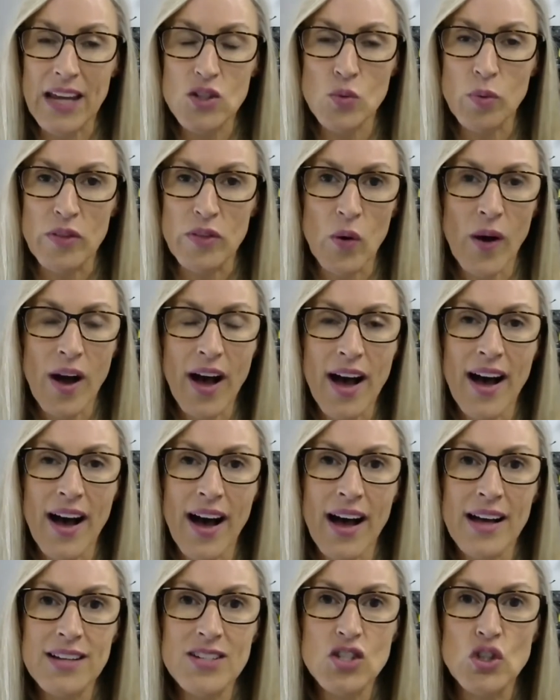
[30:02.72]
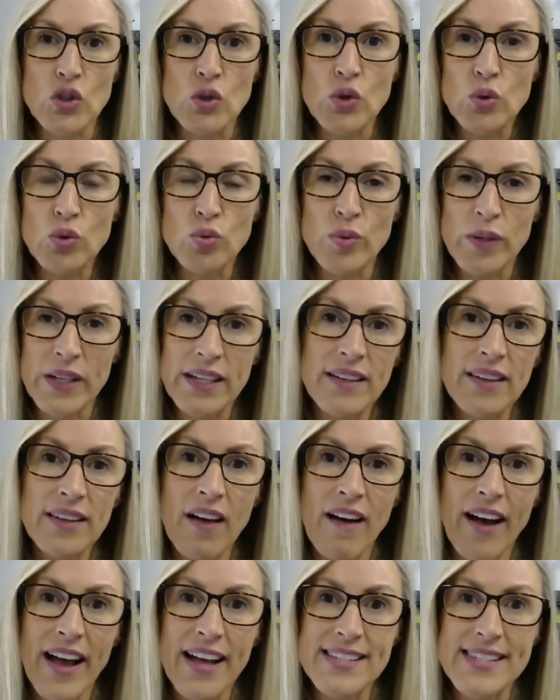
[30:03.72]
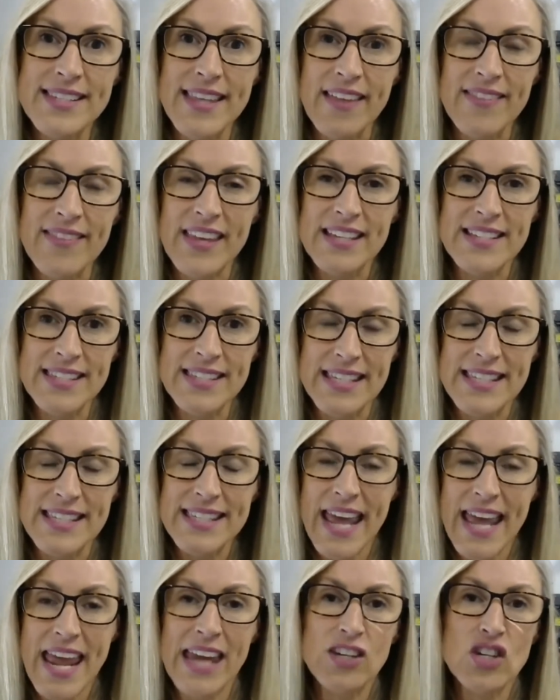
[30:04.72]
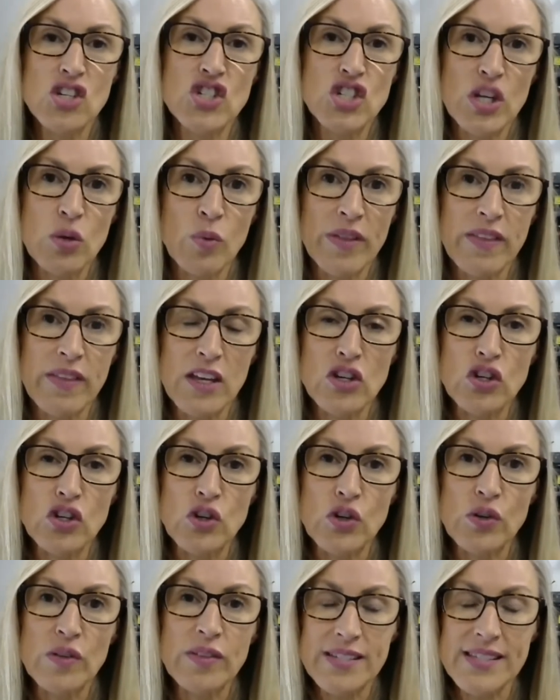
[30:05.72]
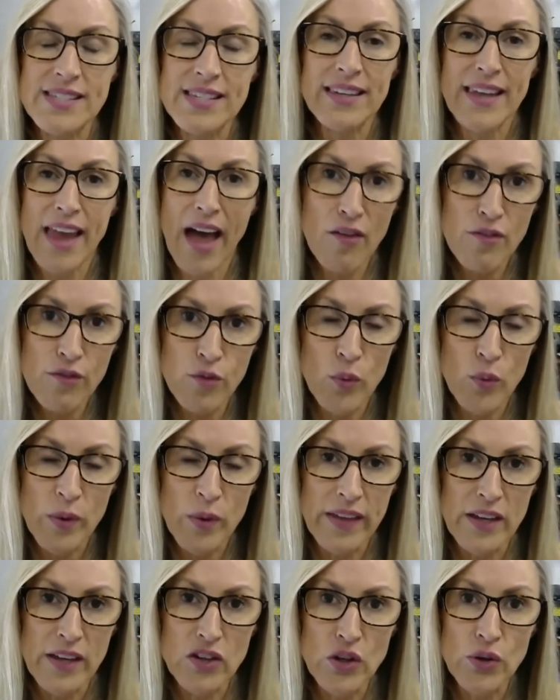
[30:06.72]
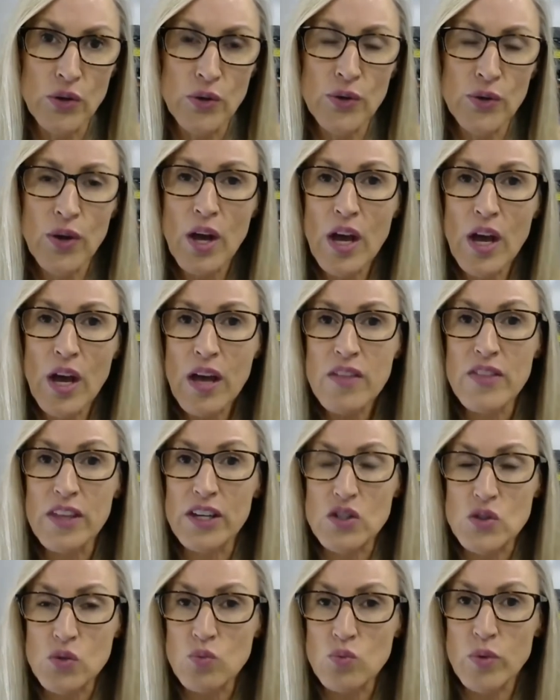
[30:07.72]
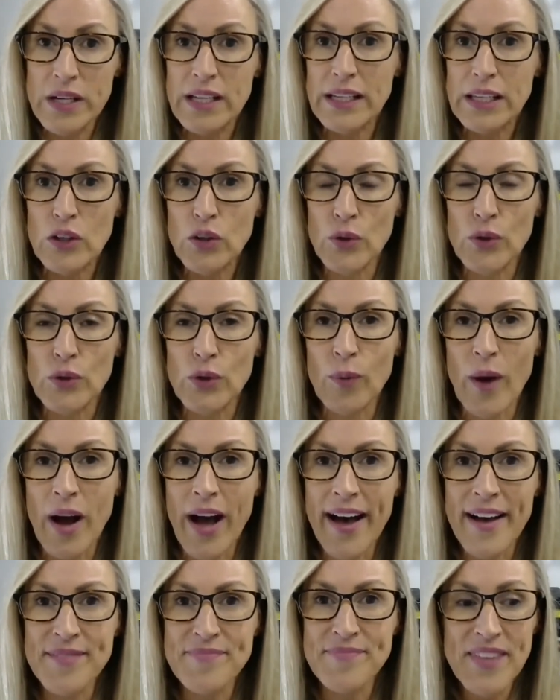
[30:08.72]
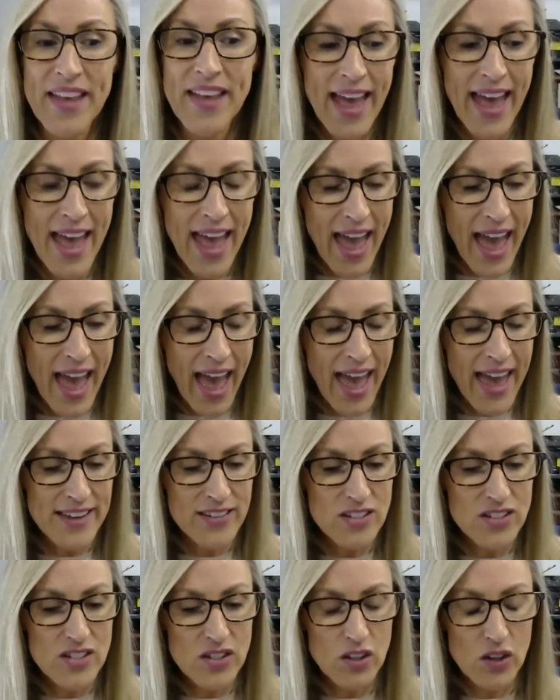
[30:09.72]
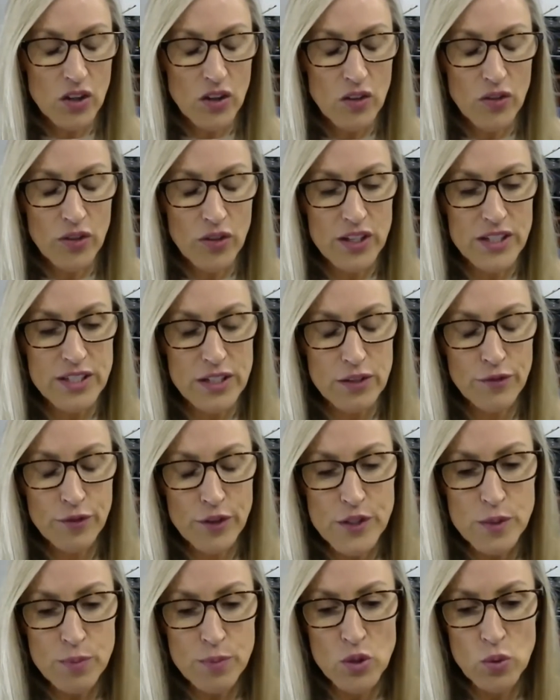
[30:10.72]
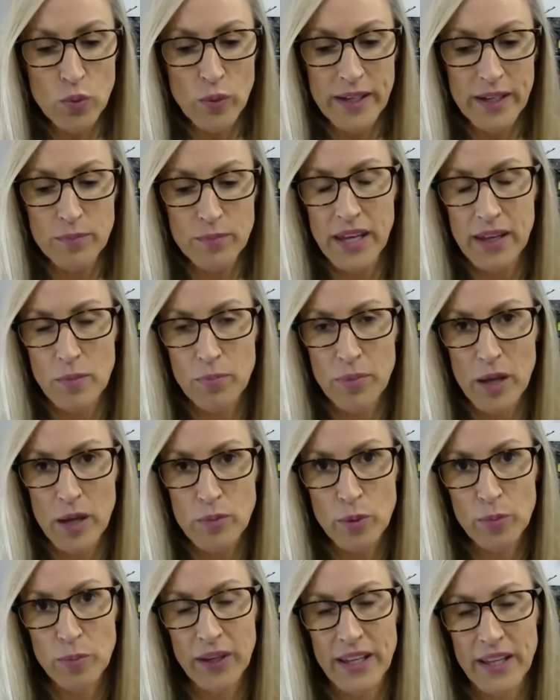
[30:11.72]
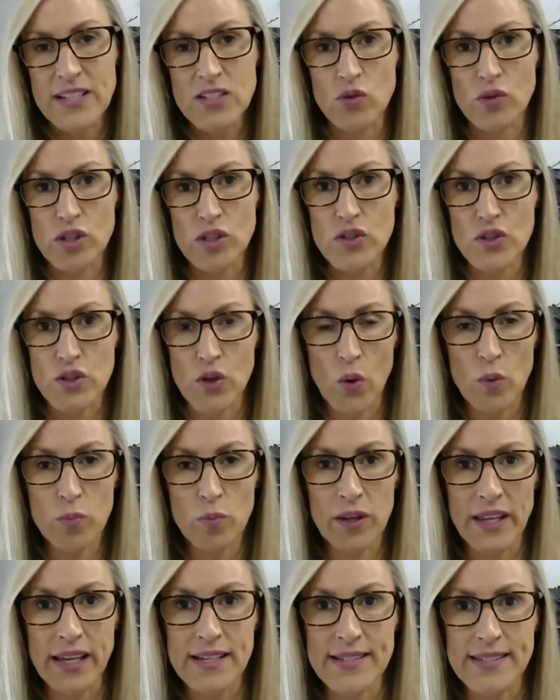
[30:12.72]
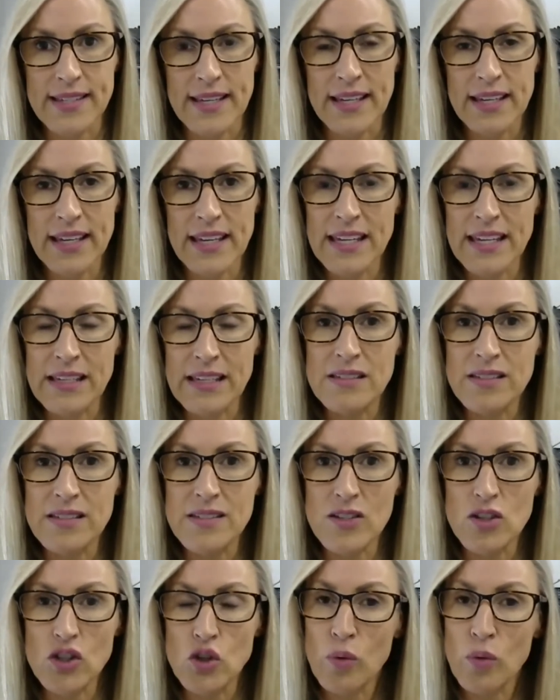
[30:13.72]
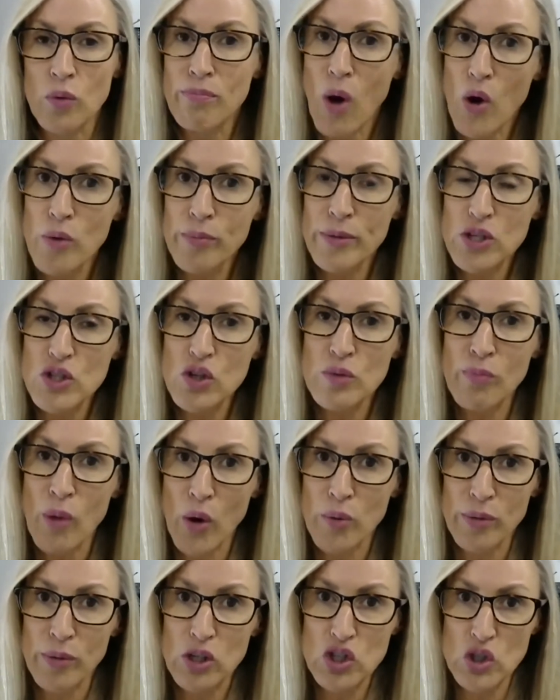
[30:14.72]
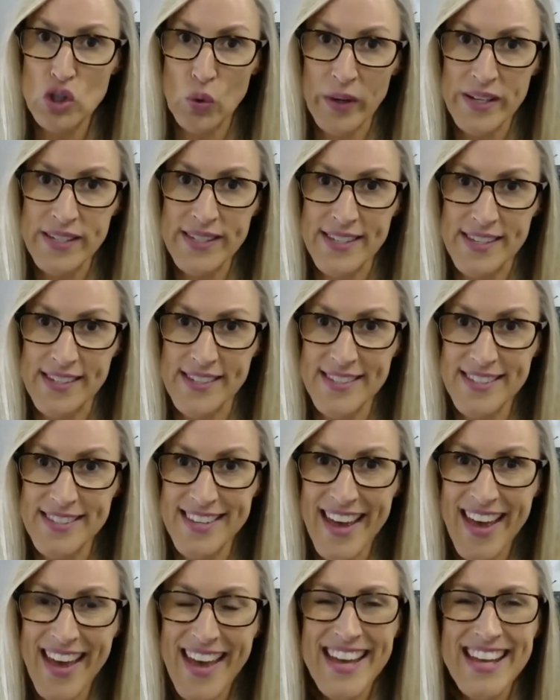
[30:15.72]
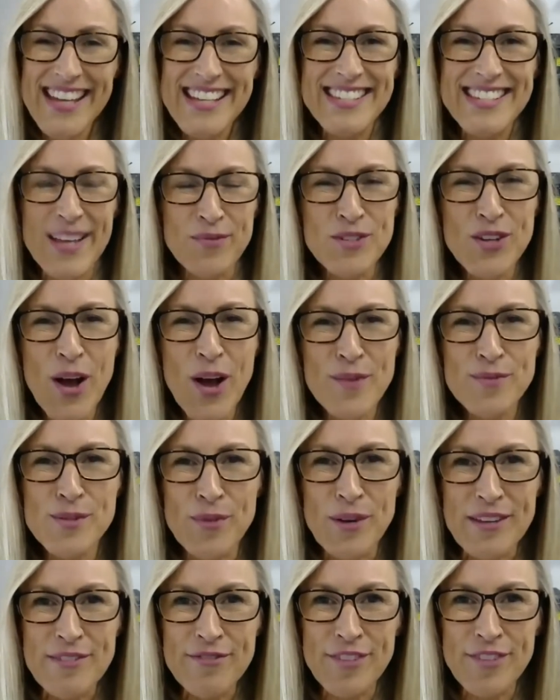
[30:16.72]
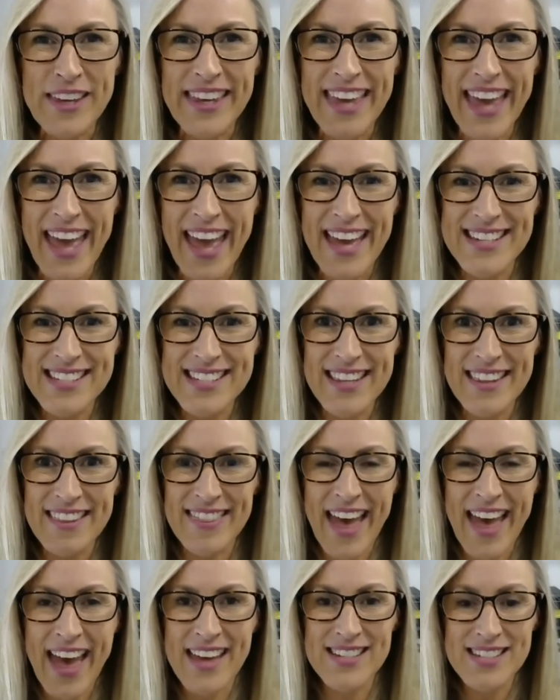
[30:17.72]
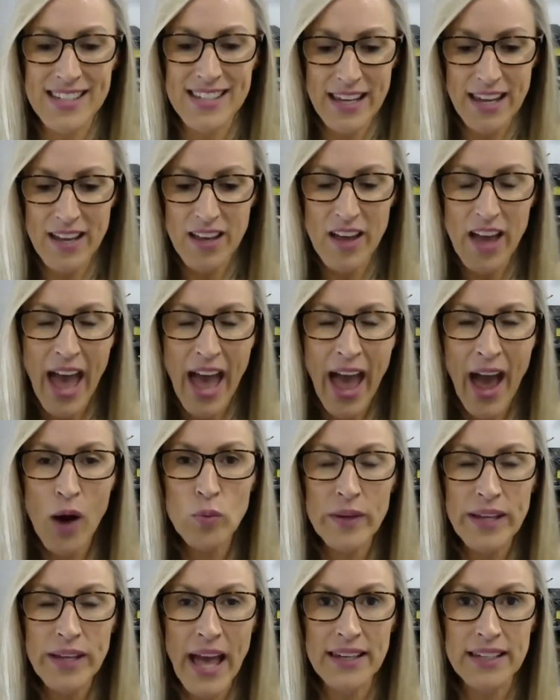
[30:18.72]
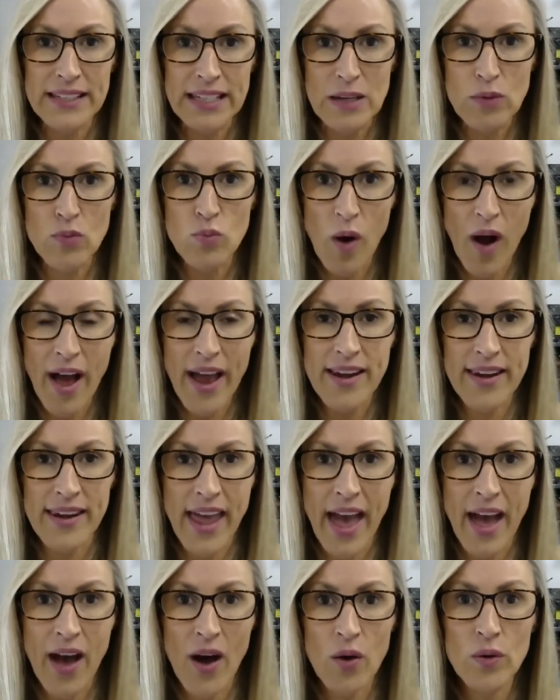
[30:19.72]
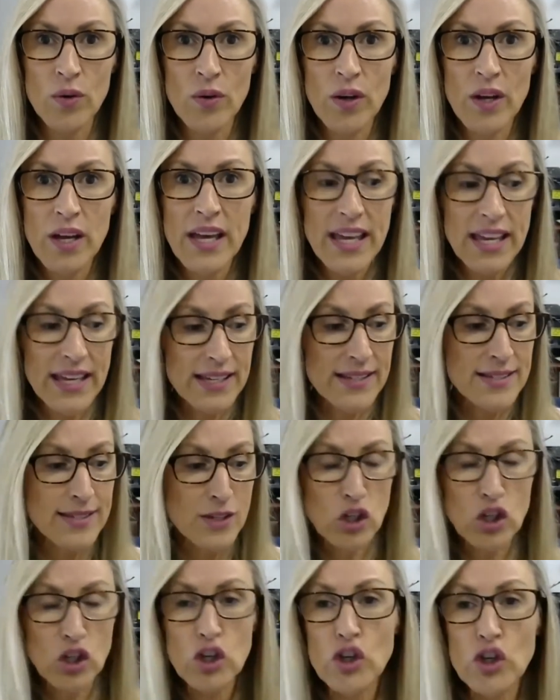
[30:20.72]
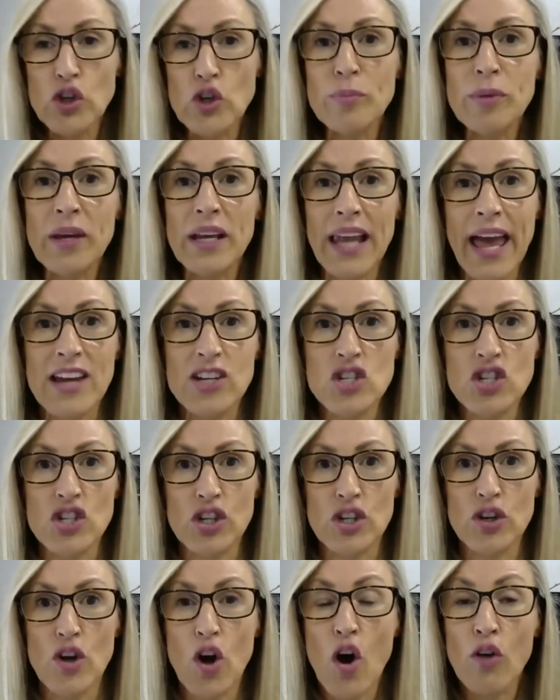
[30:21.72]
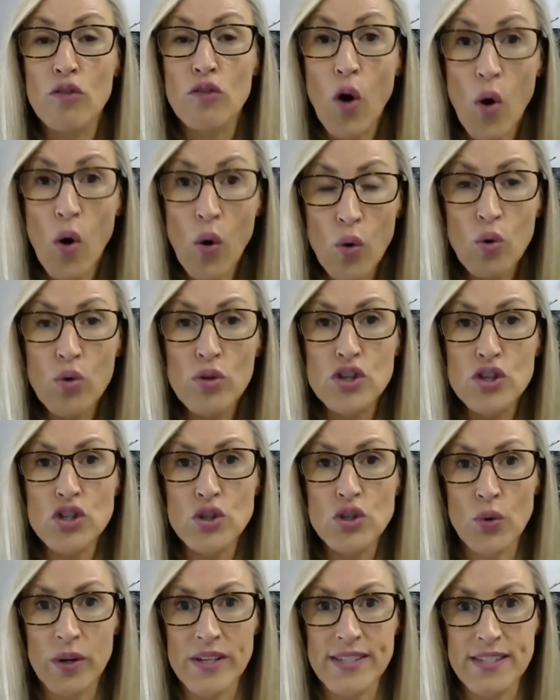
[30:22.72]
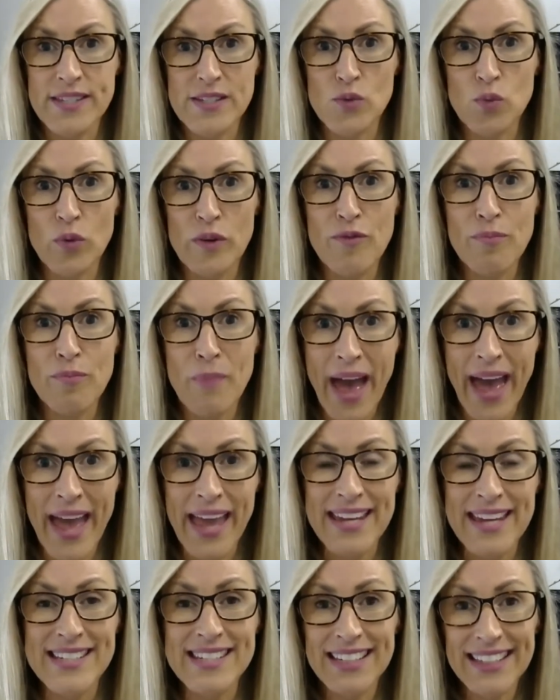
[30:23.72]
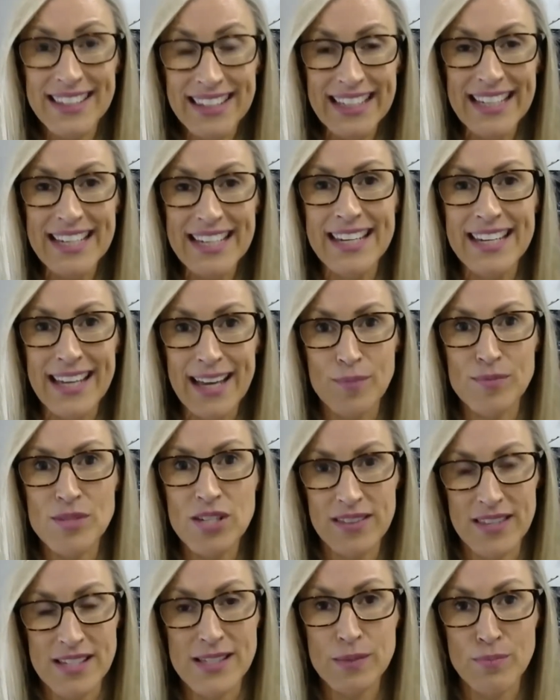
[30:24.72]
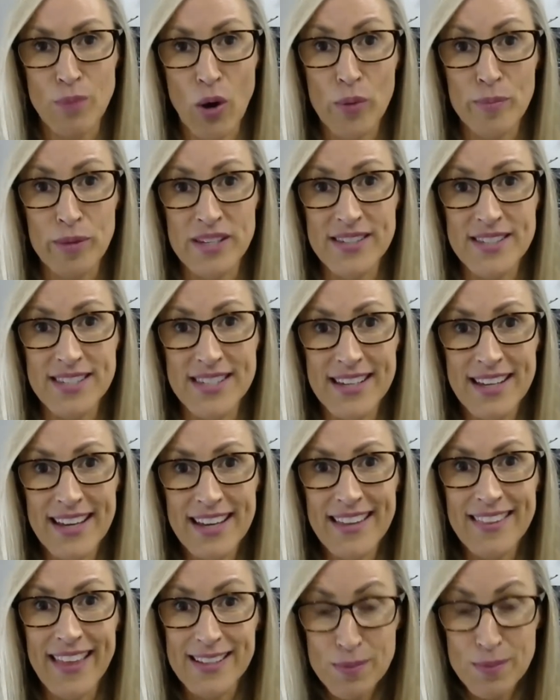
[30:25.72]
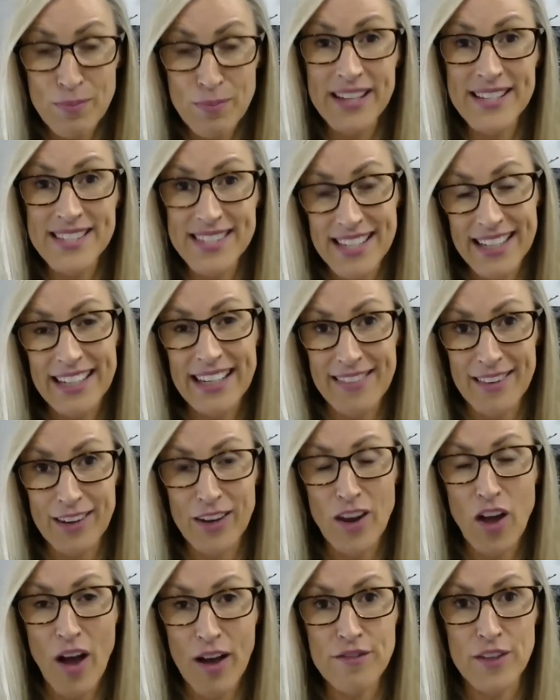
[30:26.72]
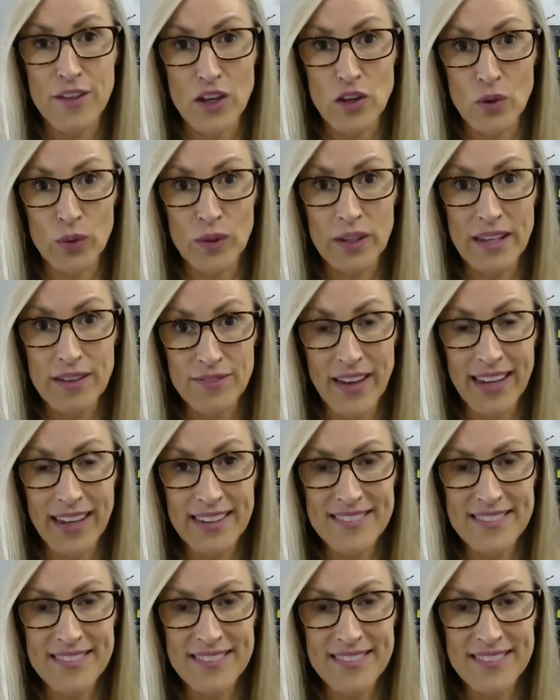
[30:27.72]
with your heart, you'll realize that there's this energy within you, this love within you, that is really who you are. And the difference between being a people pleaser and a soul pleaser is your moment-to-moment choices. Sometimes we forget that our reality right now is an accumulation of all the choices we've made leading up to this moment. That's basically the life that you're living.